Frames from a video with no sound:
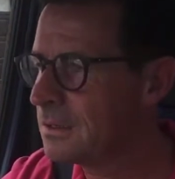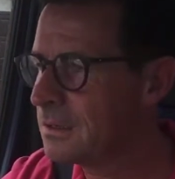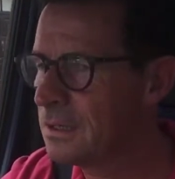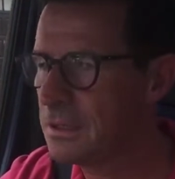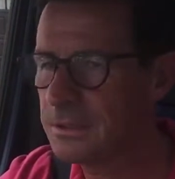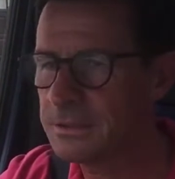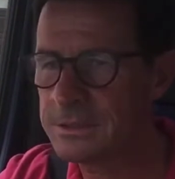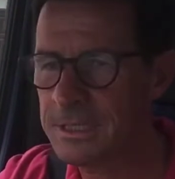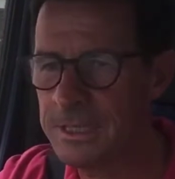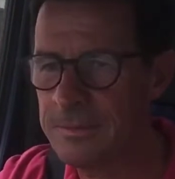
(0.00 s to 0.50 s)

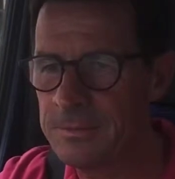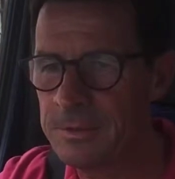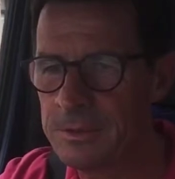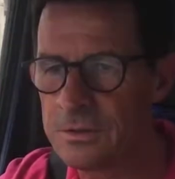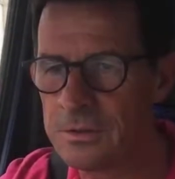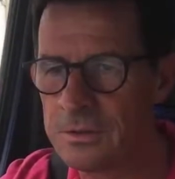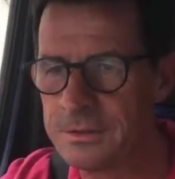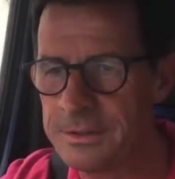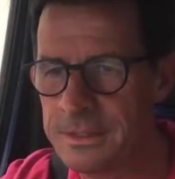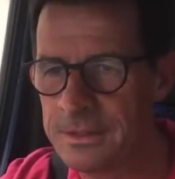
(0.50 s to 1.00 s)
long time
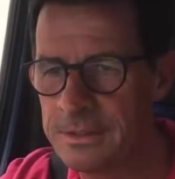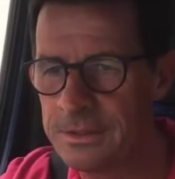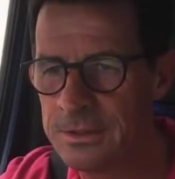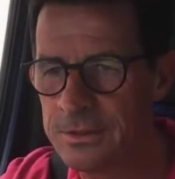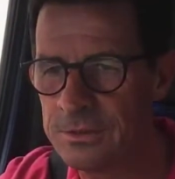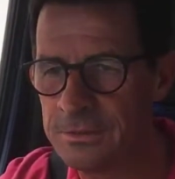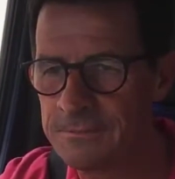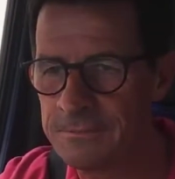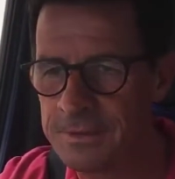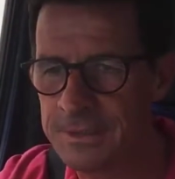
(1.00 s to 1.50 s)
ago, nearly
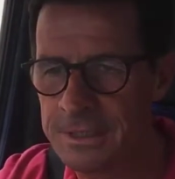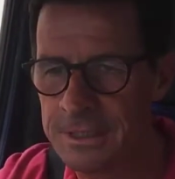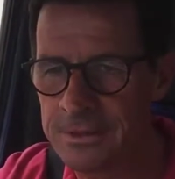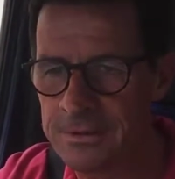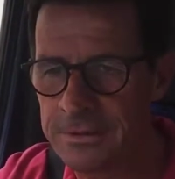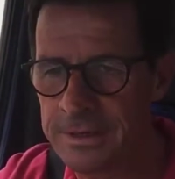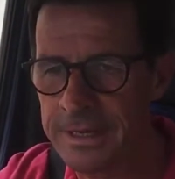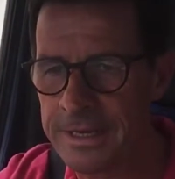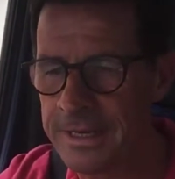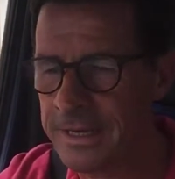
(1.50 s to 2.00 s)
over a year
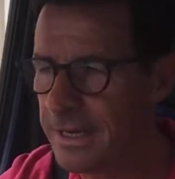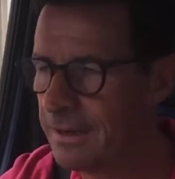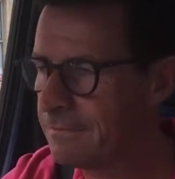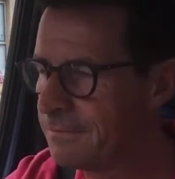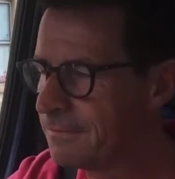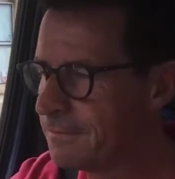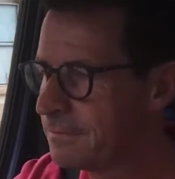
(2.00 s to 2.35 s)
and a half.